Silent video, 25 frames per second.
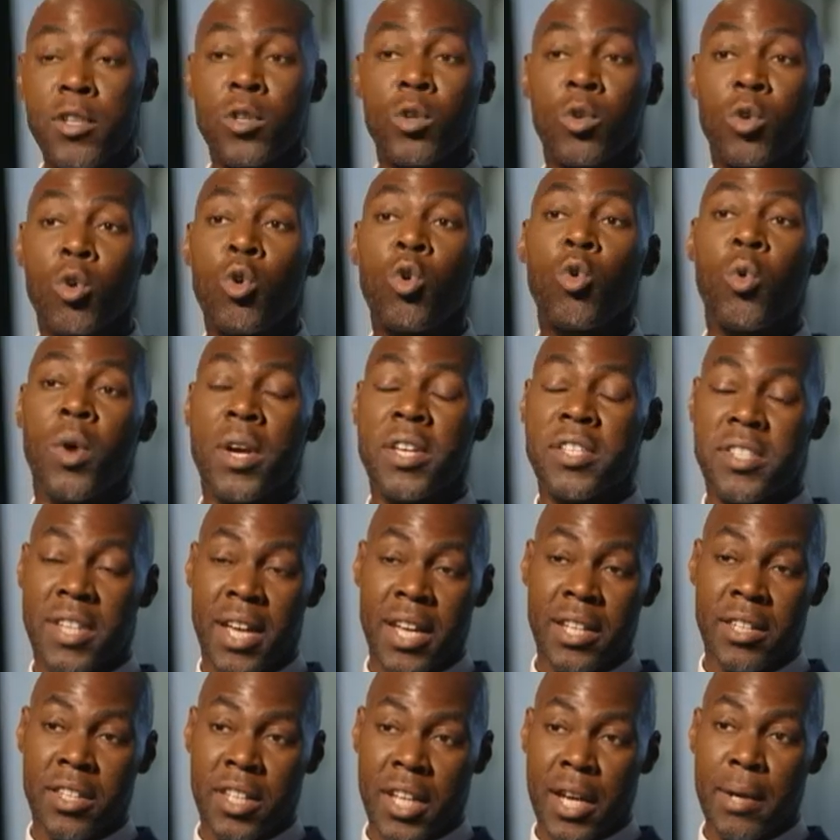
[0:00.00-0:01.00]
you always
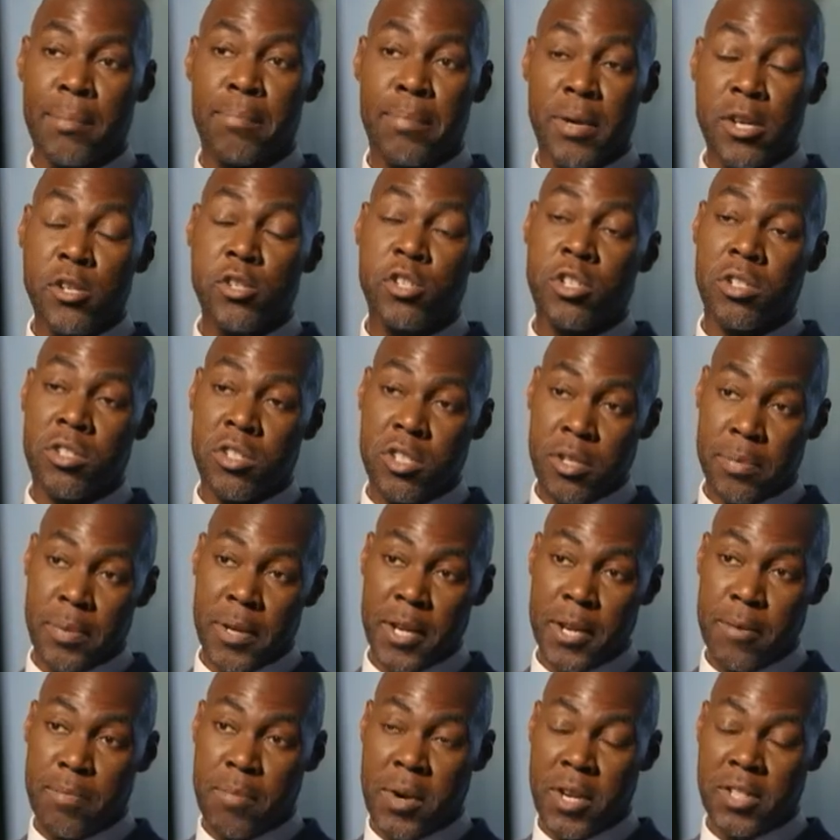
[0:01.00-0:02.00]
had the ambition to
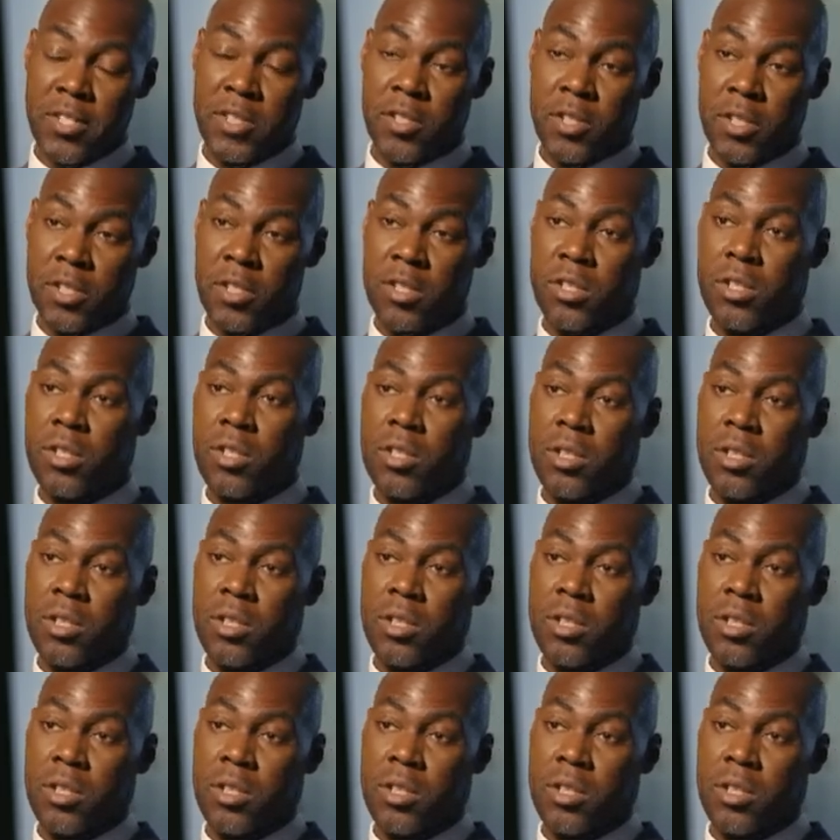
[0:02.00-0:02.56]
be president?